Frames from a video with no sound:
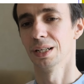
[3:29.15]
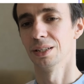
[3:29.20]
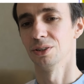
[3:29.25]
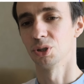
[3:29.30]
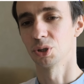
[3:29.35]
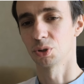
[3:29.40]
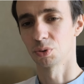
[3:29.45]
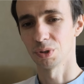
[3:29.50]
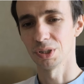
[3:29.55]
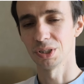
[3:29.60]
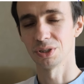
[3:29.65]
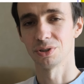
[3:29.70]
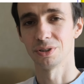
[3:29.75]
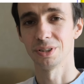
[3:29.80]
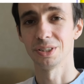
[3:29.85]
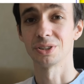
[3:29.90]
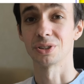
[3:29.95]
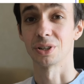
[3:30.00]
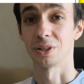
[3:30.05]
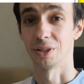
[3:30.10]
decrease
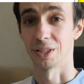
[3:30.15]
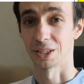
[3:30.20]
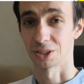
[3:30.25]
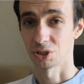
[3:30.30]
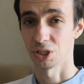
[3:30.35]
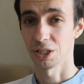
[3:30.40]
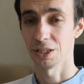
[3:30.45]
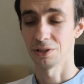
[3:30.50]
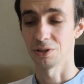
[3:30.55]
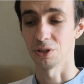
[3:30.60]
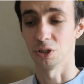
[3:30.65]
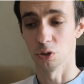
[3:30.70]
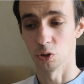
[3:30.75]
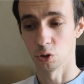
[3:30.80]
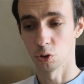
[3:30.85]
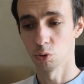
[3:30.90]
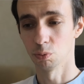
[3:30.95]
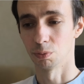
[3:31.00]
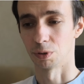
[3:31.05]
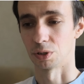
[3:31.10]
this lactate in
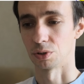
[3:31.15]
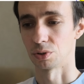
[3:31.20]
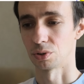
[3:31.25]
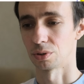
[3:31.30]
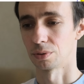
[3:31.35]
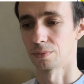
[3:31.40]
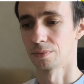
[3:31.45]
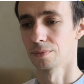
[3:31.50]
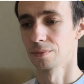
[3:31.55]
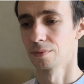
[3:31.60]
tumors